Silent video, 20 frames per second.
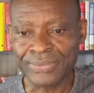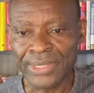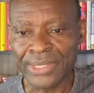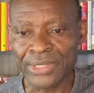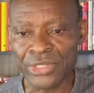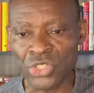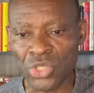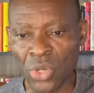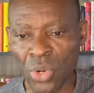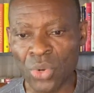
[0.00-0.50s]

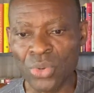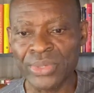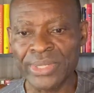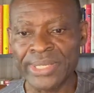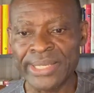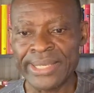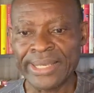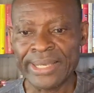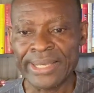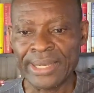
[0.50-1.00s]
So,
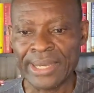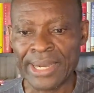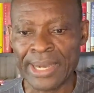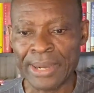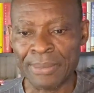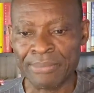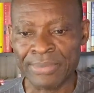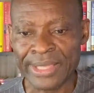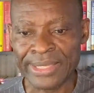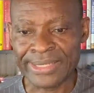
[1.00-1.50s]

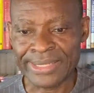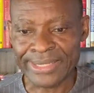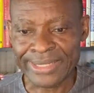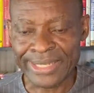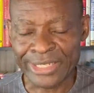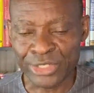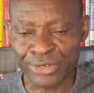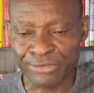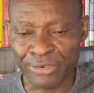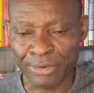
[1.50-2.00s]
it's
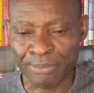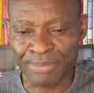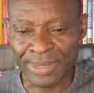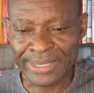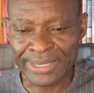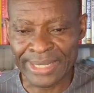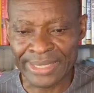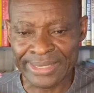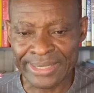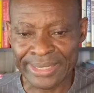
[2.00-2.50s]
essential for
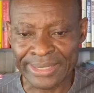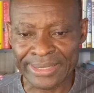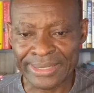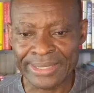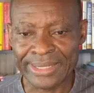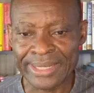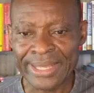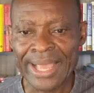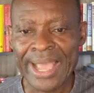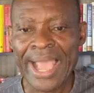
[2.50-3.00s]
businesses.
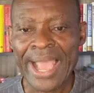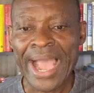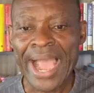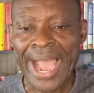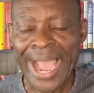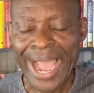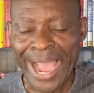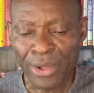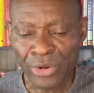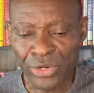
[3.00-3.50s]

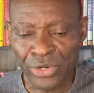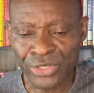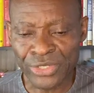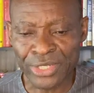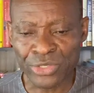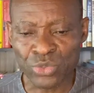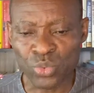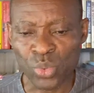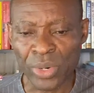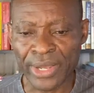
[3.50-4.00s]
How does
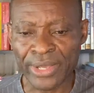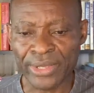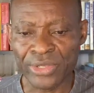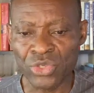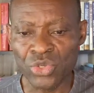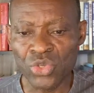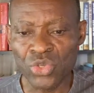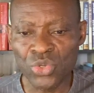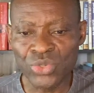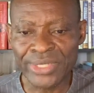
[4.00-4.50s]
it work?
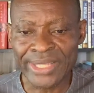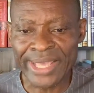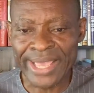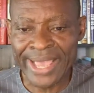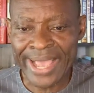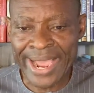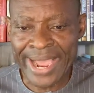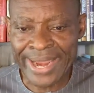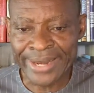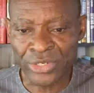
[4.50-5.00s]
You use
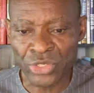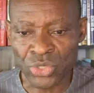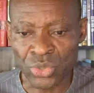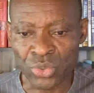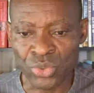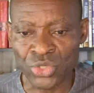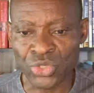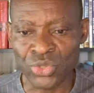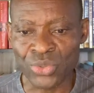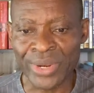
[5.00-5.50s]
AI
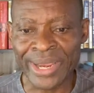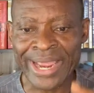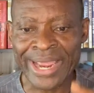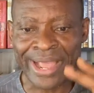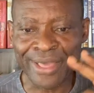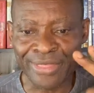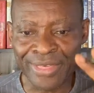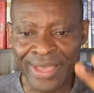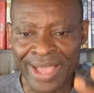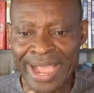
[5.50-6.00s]
tools to
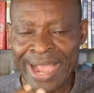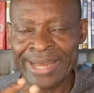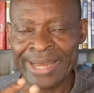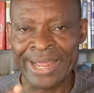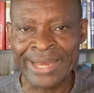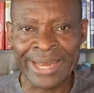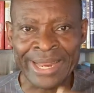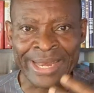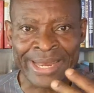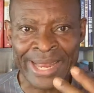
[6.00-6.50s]
gather and
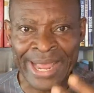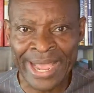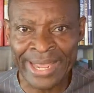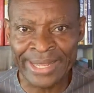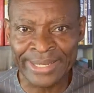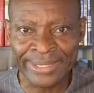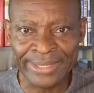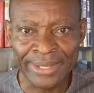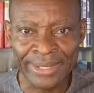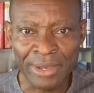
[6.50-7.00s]

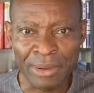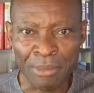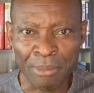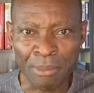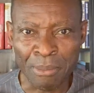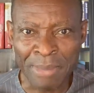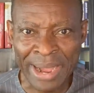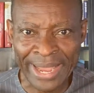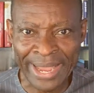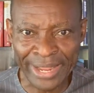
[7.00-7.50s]
analyze
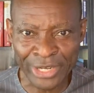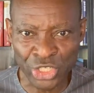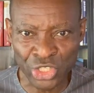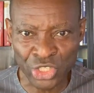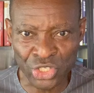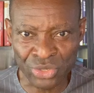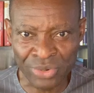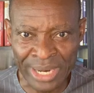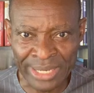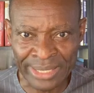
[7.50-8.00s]
market
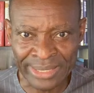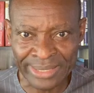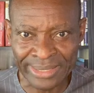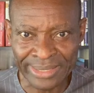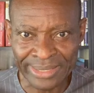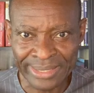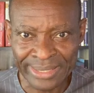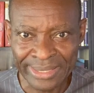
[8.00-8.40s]
trends.